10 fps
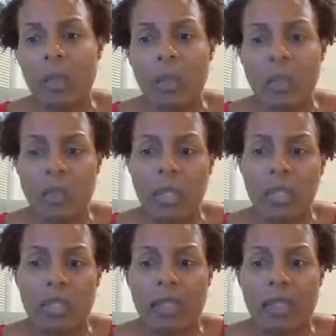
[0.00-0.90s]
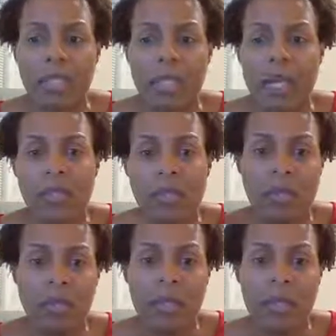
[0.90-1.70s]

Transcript: I'll post pictures if it's not too